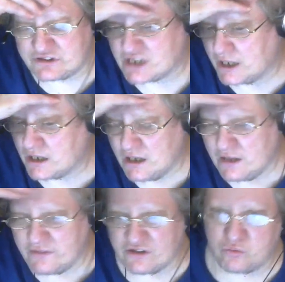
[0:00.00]
like
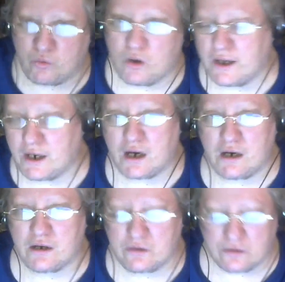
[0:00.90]
this one
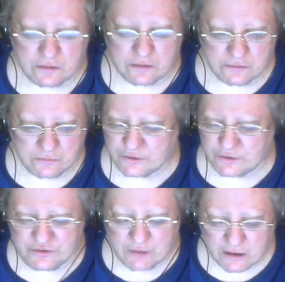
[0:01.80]
or
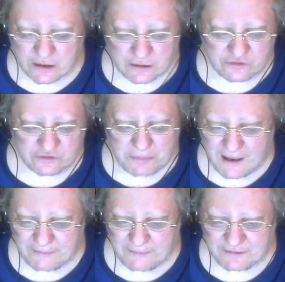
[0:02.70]
two articles
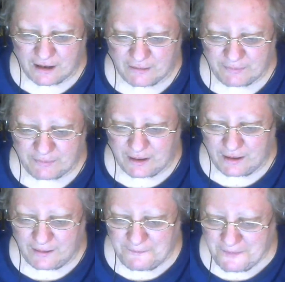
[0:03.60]
popped up,
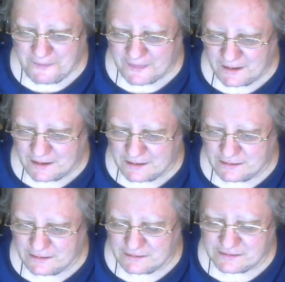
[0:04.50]
and
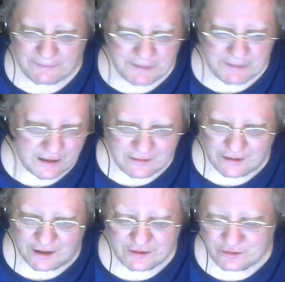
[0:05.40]
Deb and I
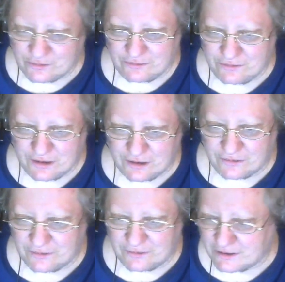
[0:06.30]
like
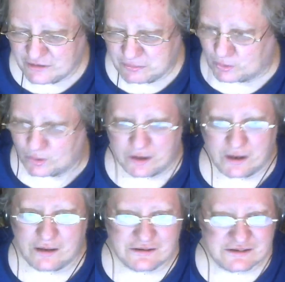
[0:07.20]
to, explore
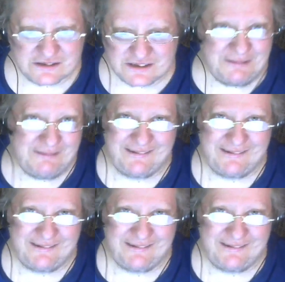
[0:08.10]
cults.